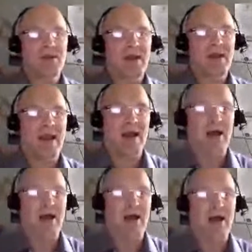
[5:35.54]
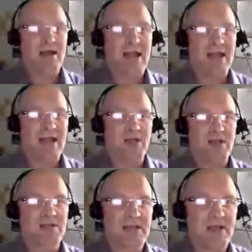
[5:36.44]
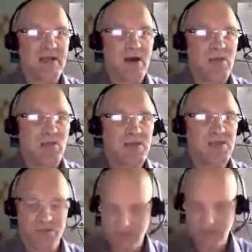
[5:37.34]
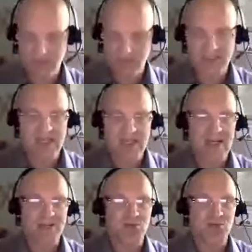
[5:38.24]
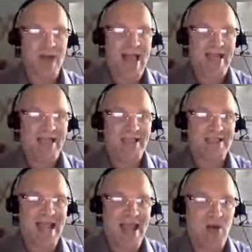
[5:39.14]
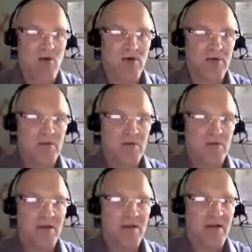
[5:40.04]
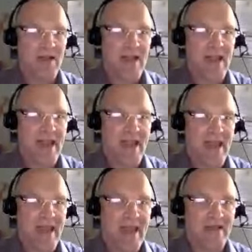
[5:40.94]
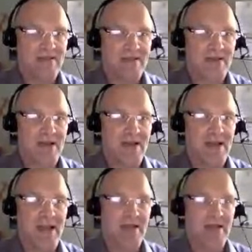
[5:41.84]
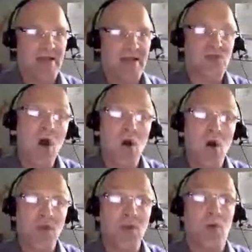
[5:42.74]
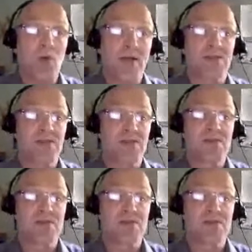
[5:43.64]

And I'm going to click on it when it turns to the plus sign and drag it down. And it knows, oh, you want students